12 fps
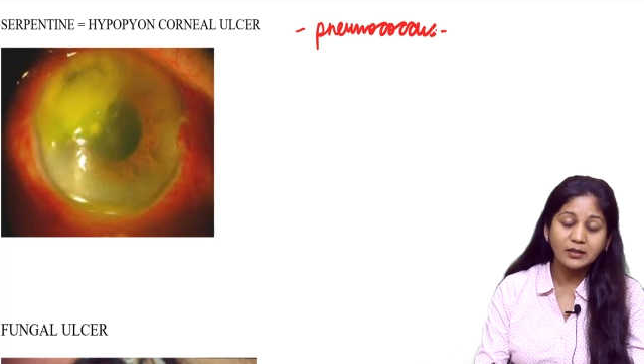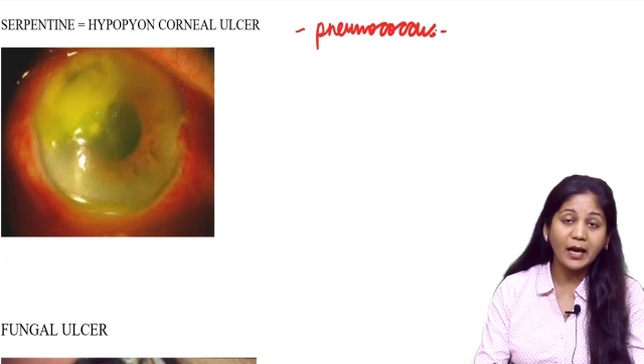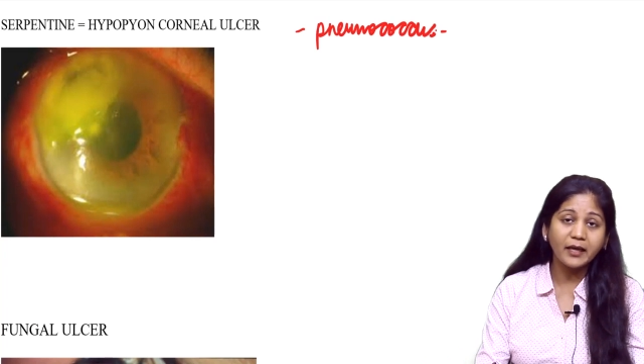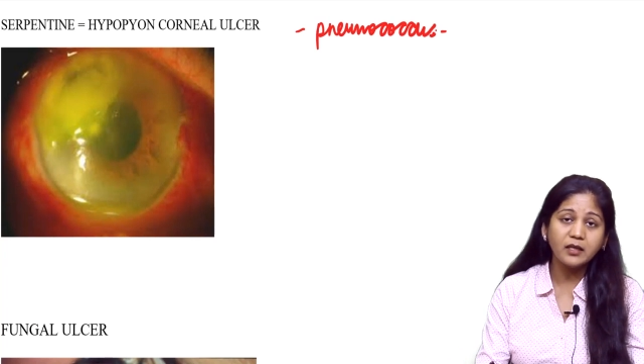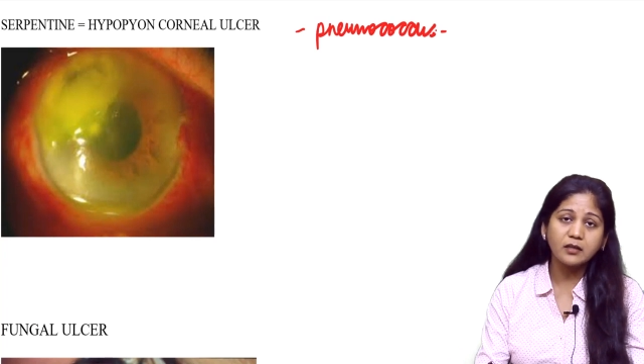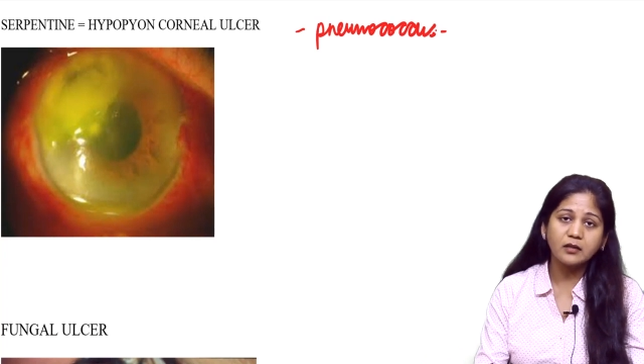
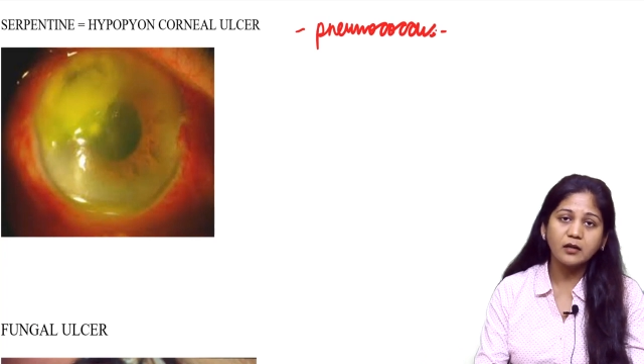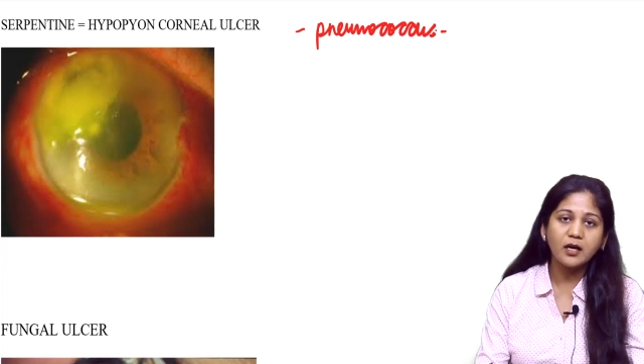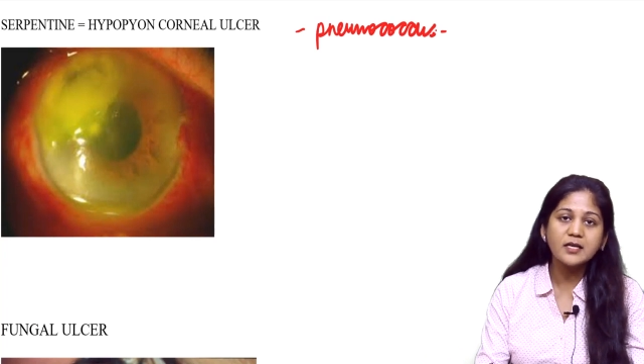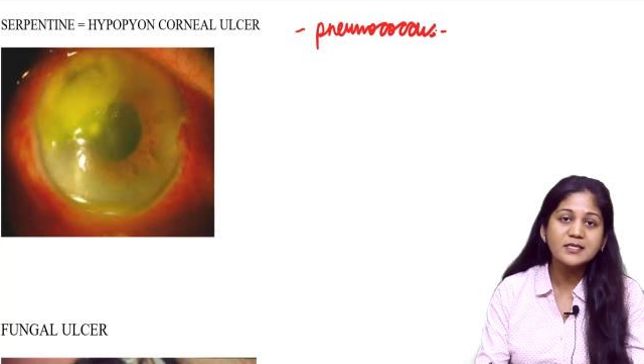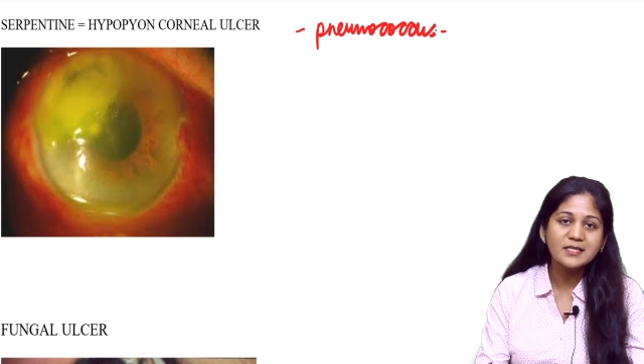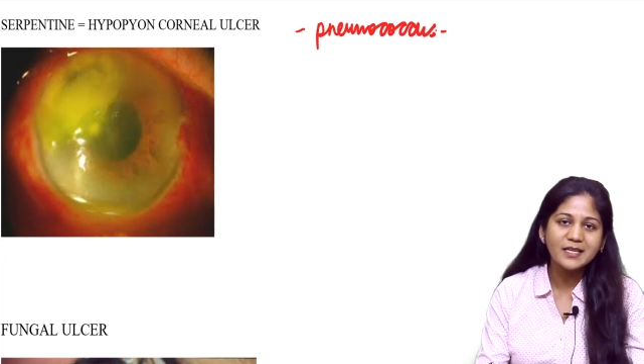like
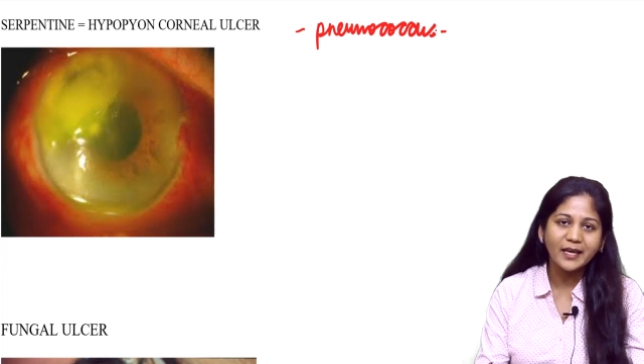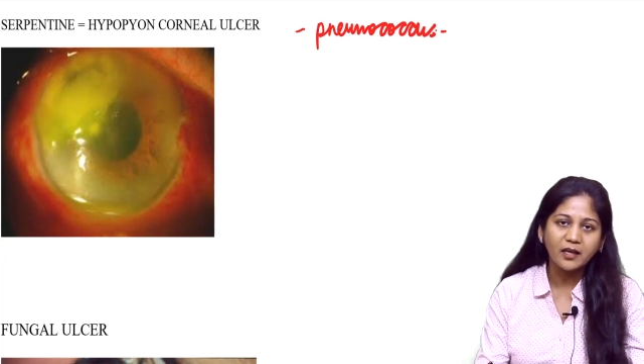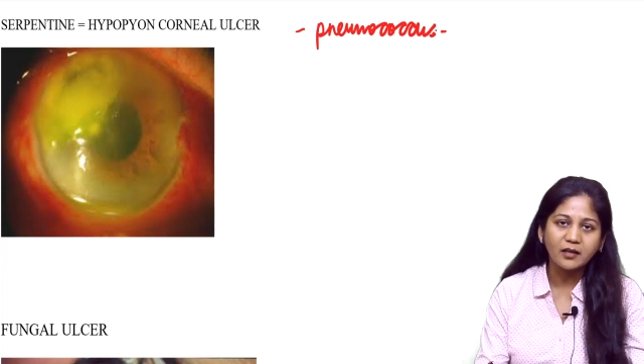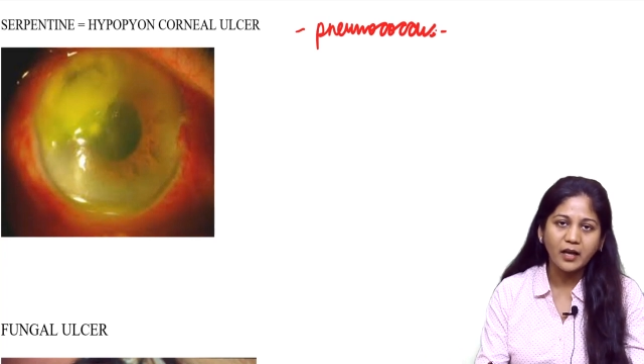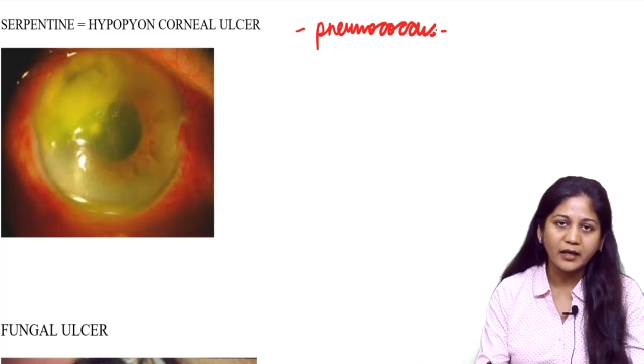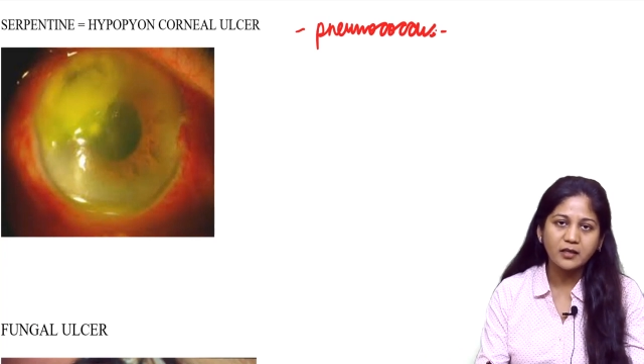a
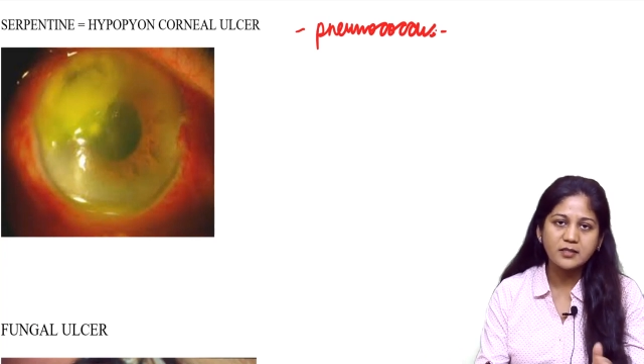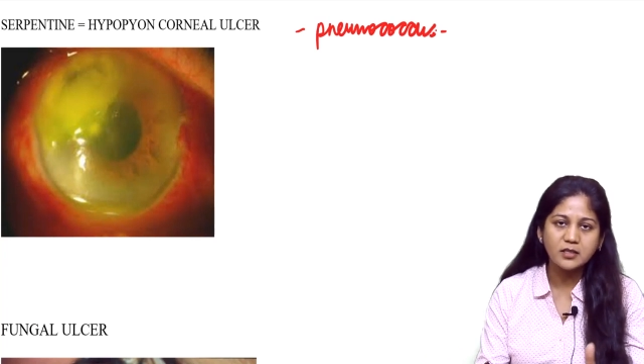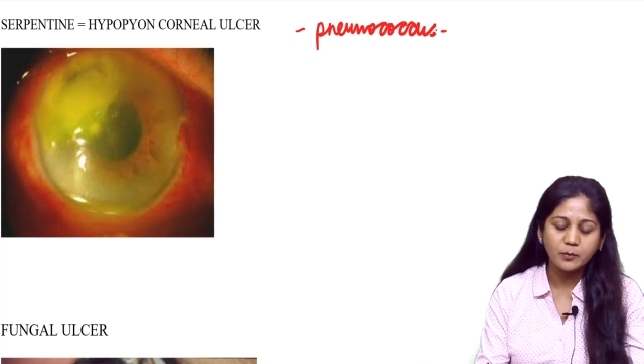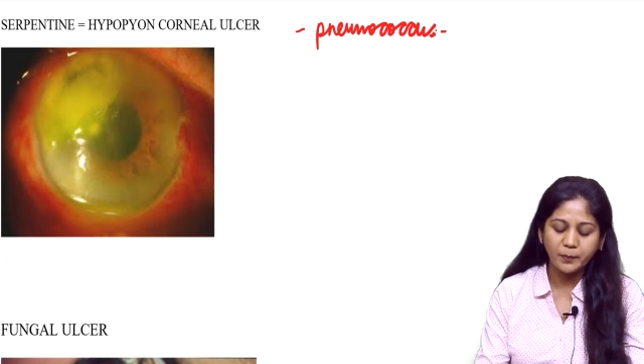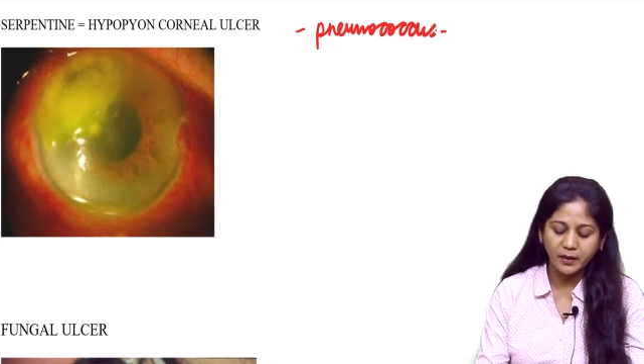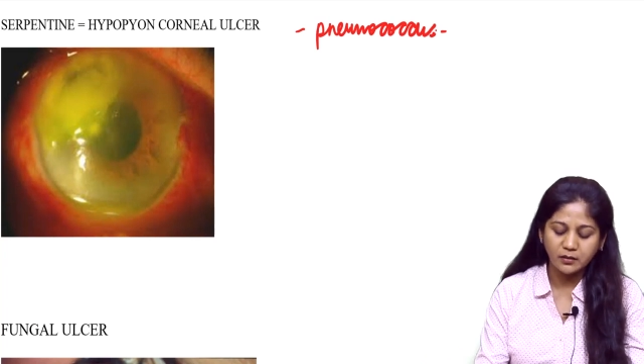snake, like a
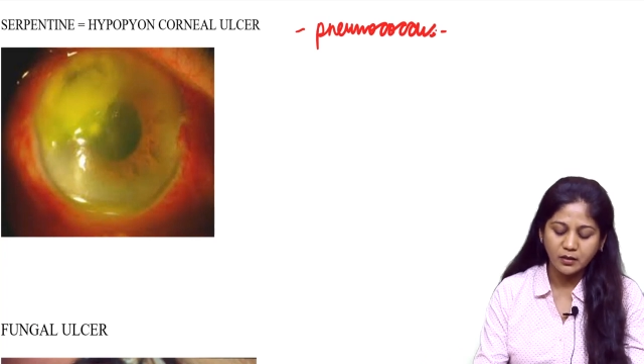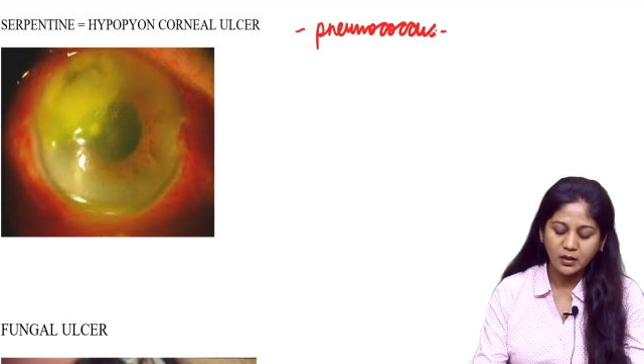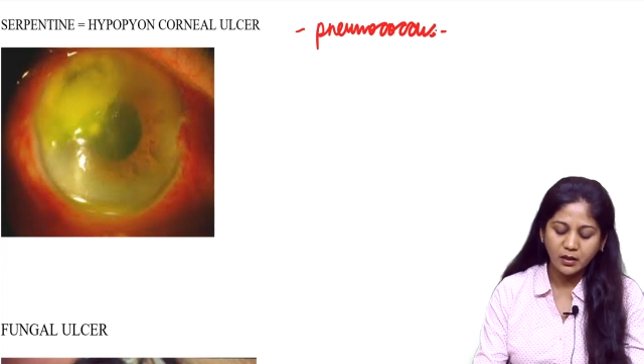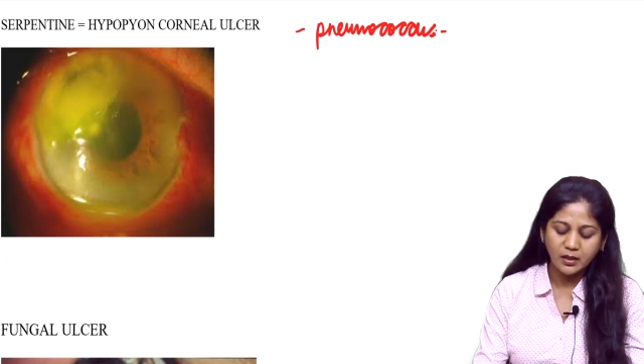serpent.